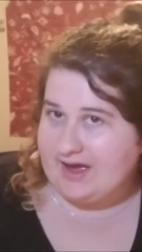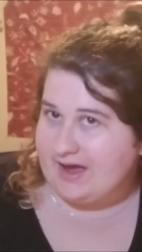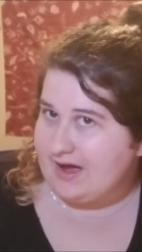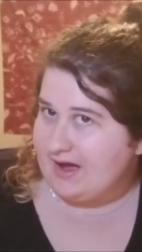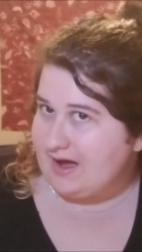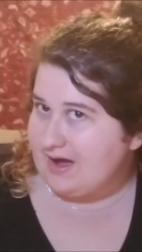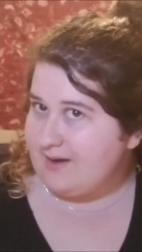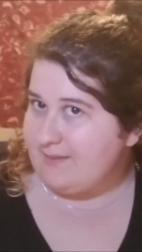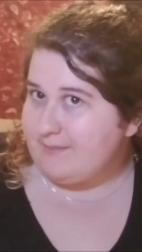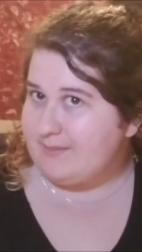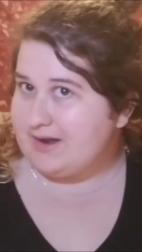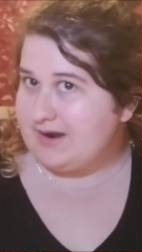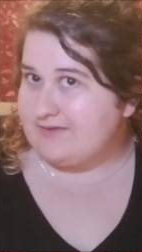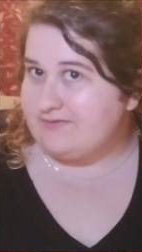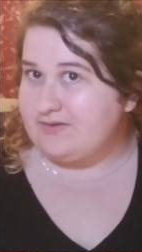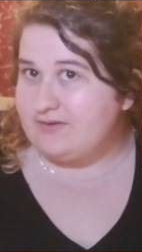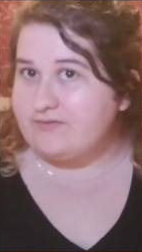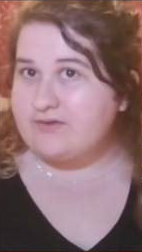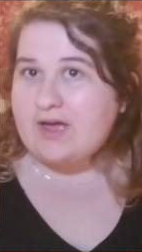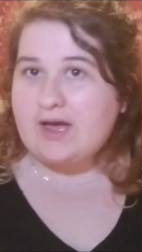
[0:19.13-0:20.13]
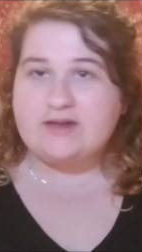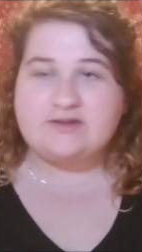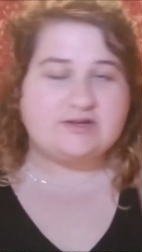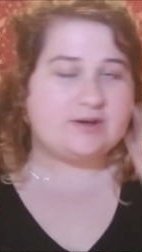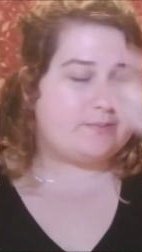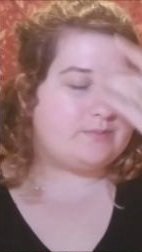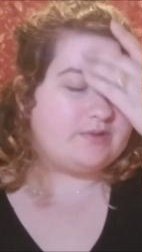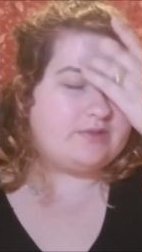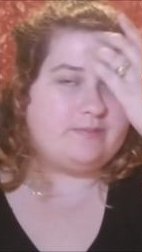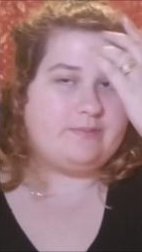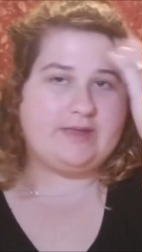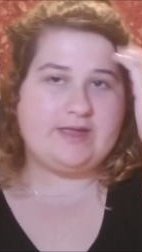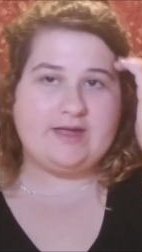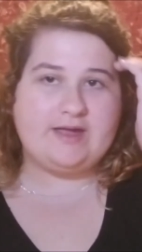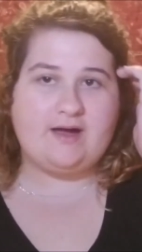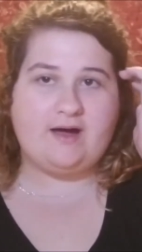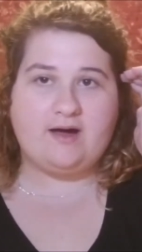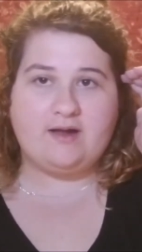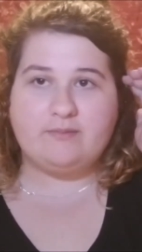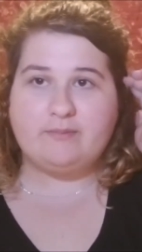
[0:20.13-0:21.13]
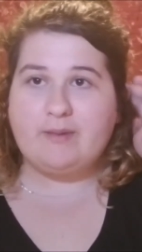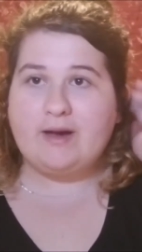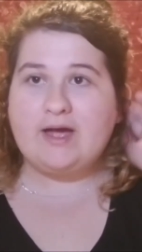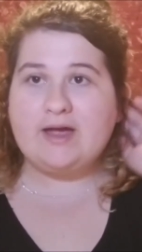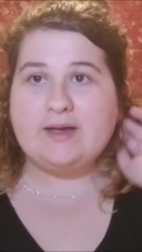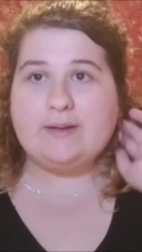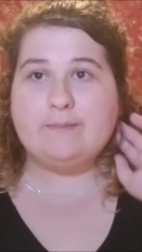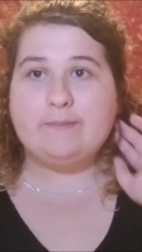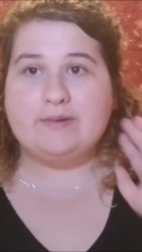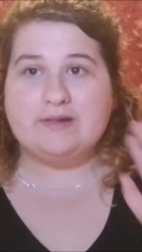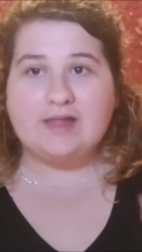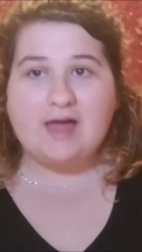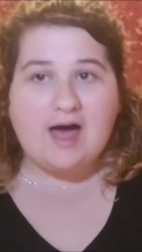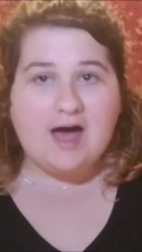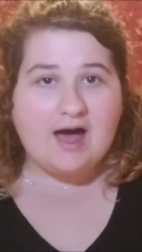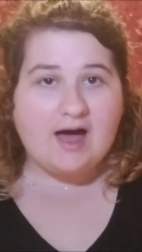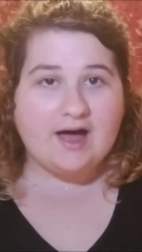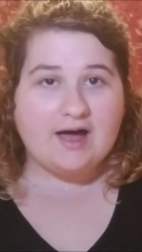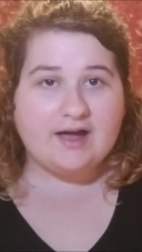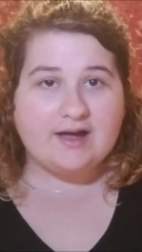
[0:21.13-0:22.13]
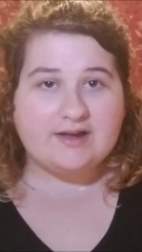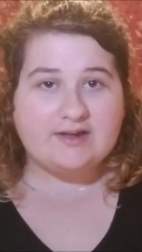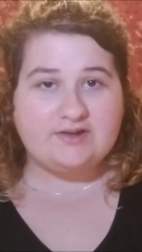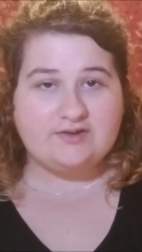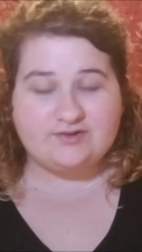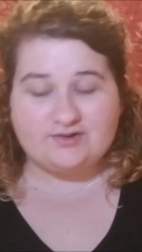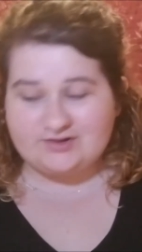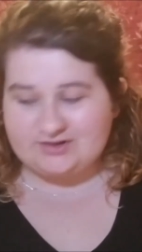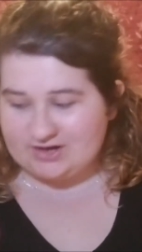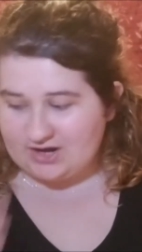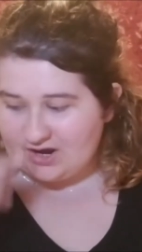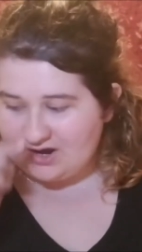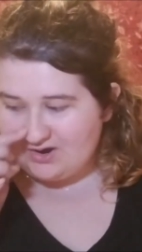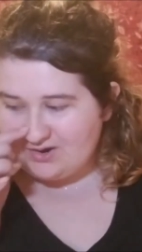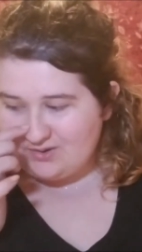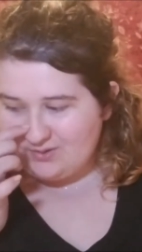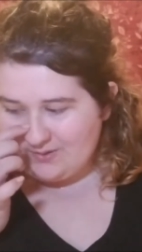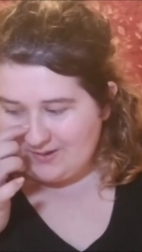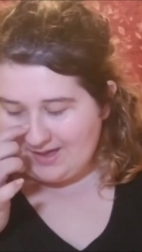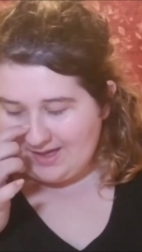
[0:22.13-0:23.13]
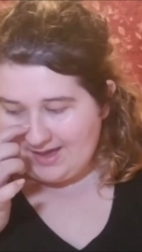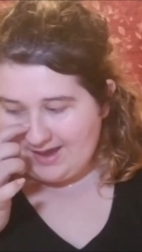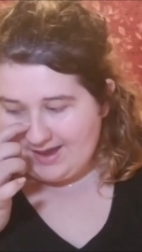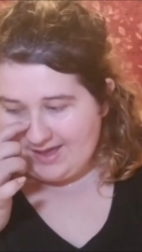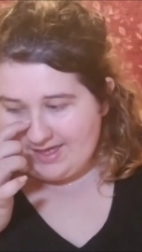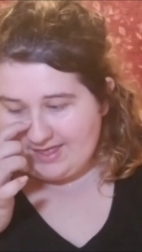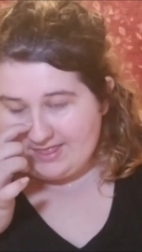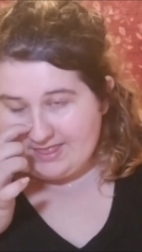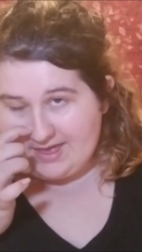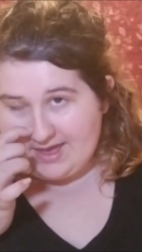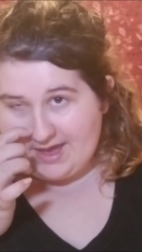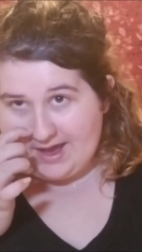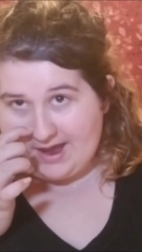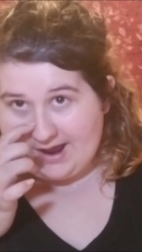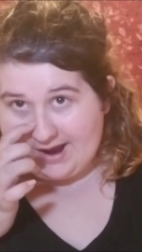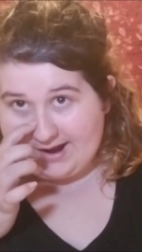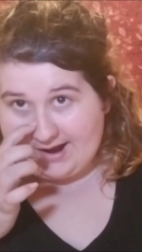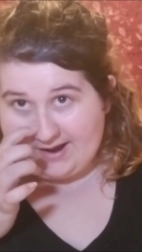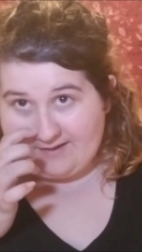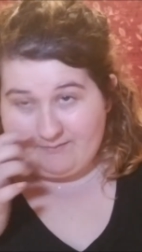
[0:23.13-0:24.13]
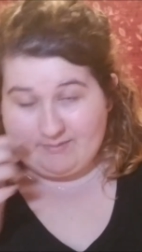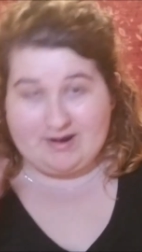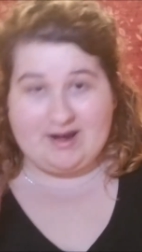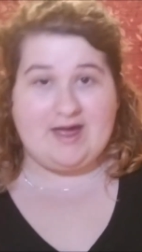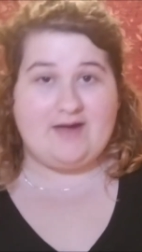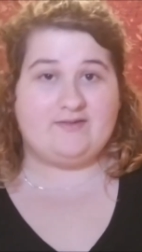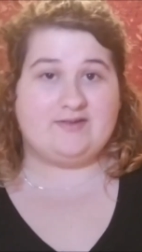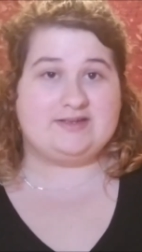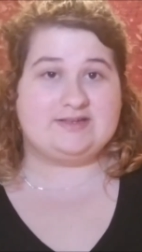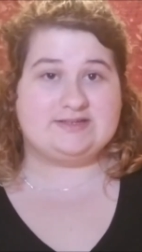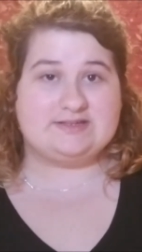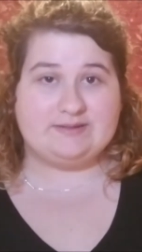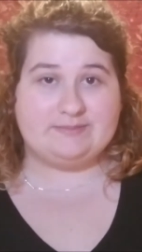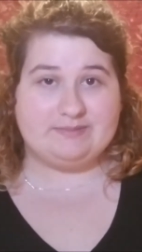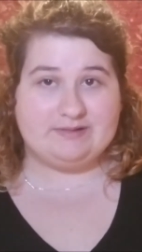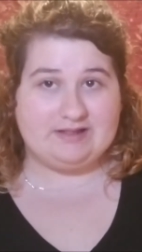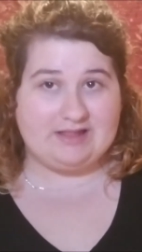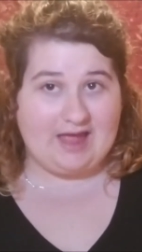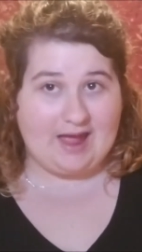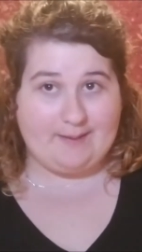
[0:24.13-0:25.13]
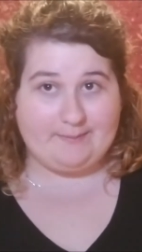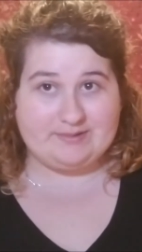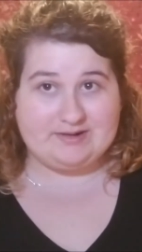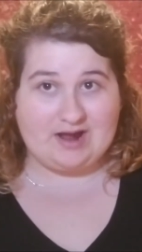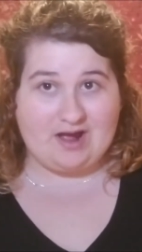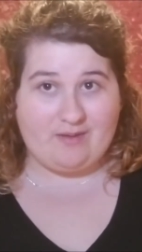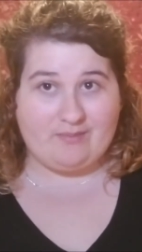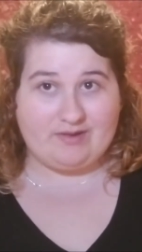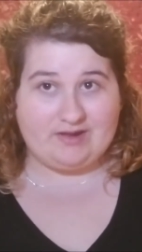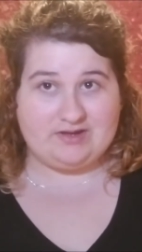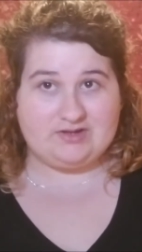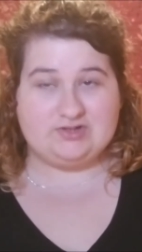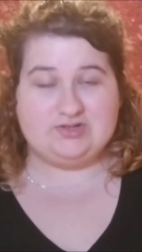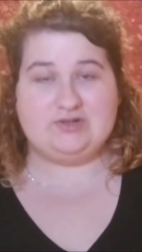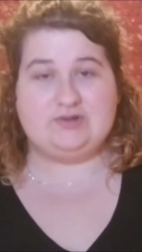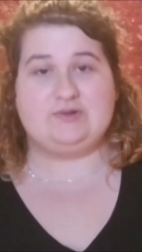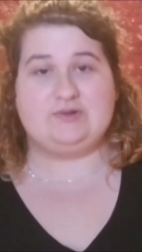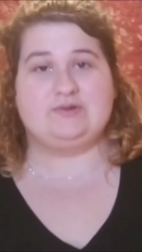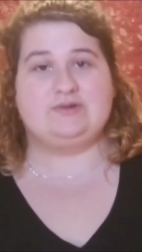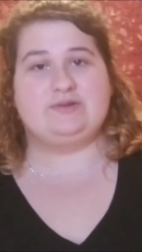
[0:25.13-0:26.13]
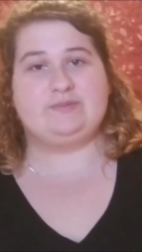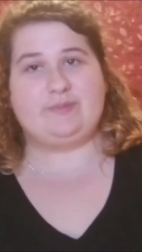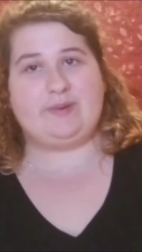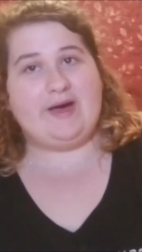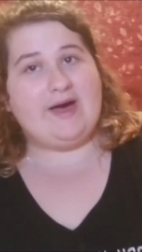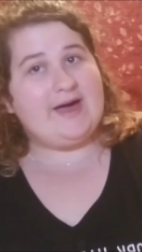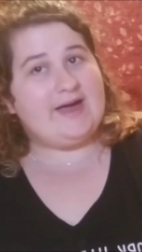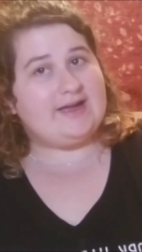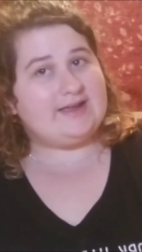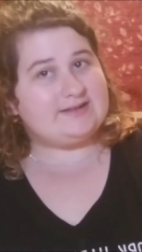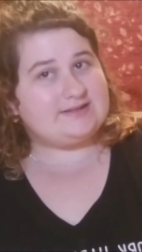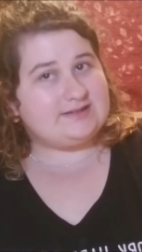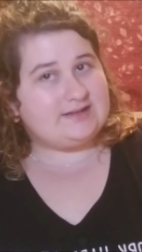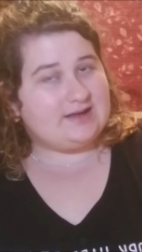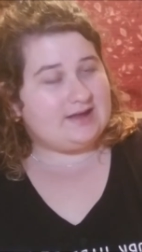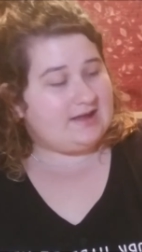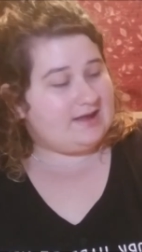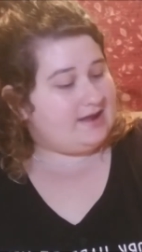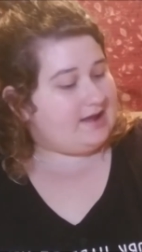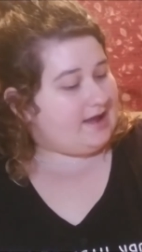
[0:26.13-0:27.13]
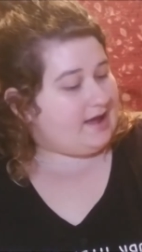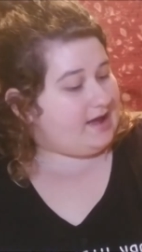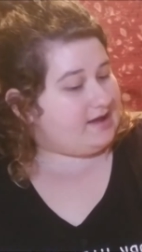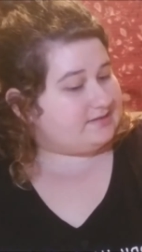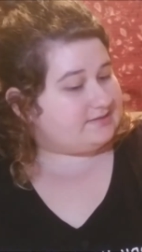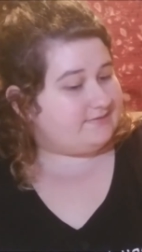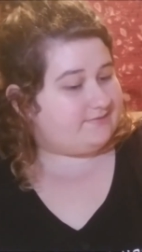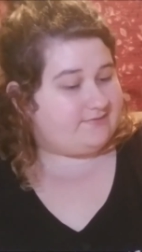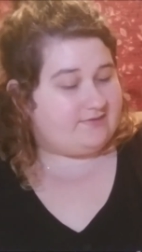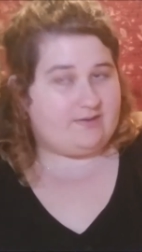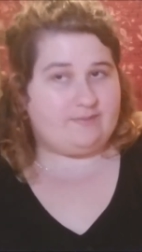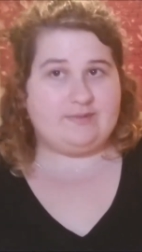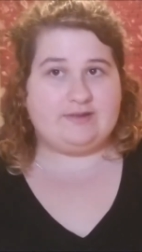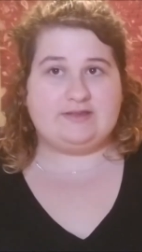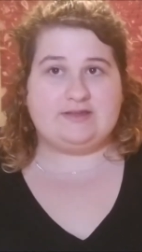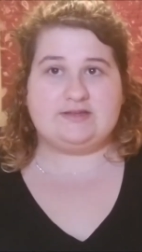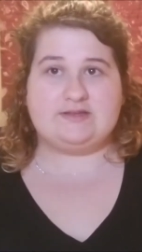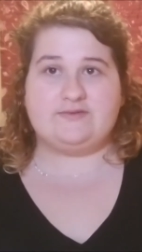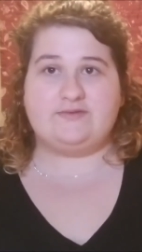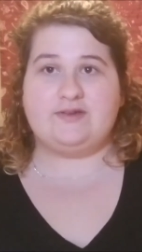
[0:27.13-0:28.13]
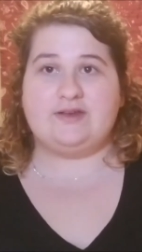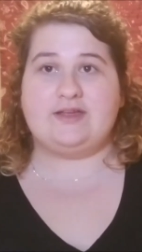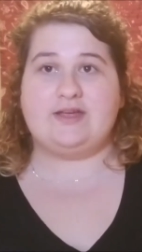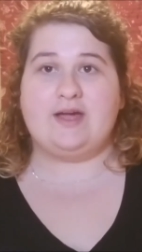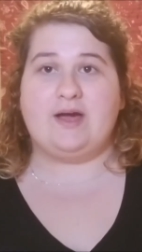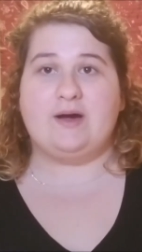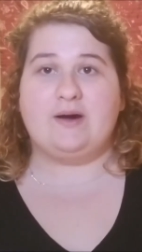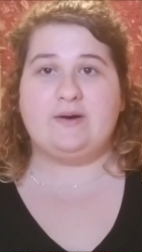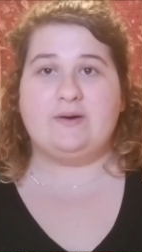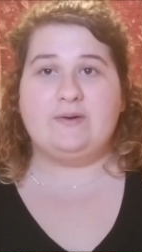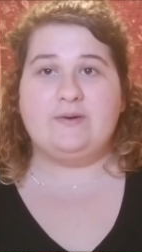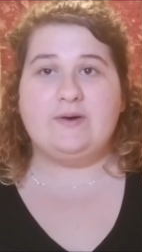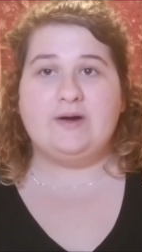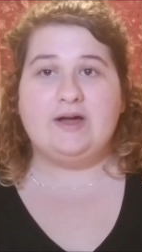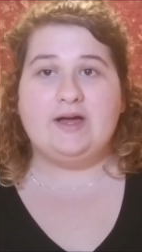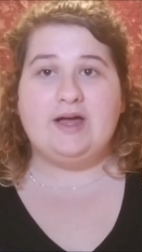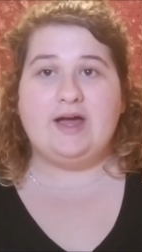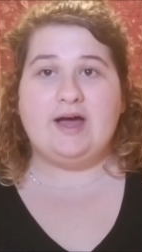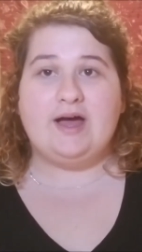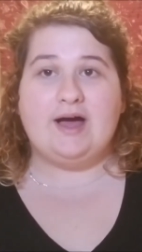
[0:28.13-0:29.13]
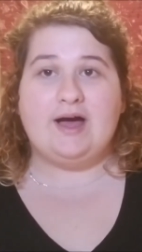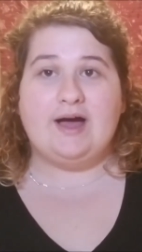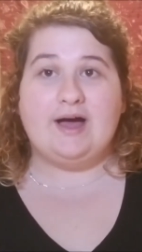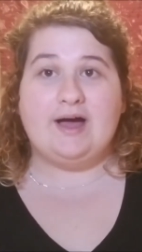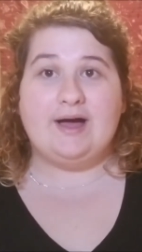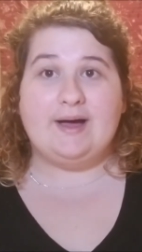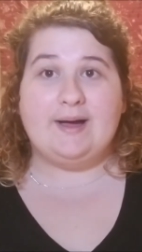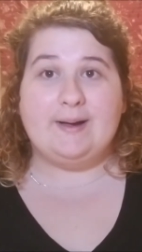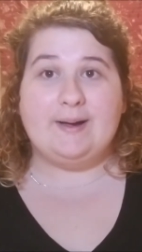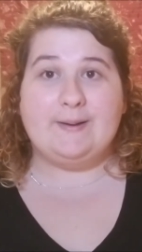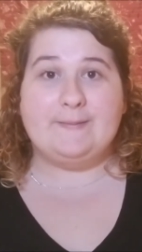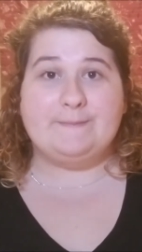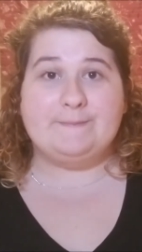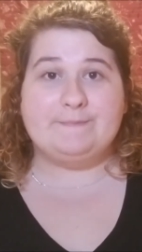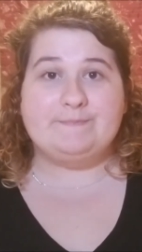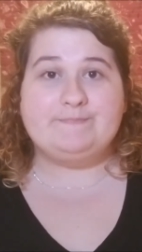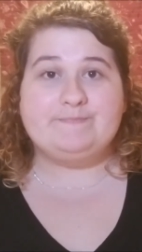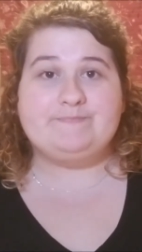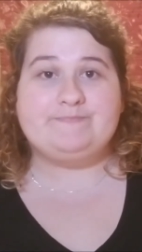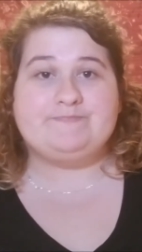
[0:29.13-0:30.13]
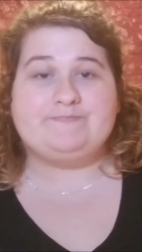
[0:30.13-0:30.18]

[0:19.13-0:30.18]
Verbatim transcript: um, but if you've catch up with me on my blog, you'll know that I've been having some laptop issues, but as of filming this video, um,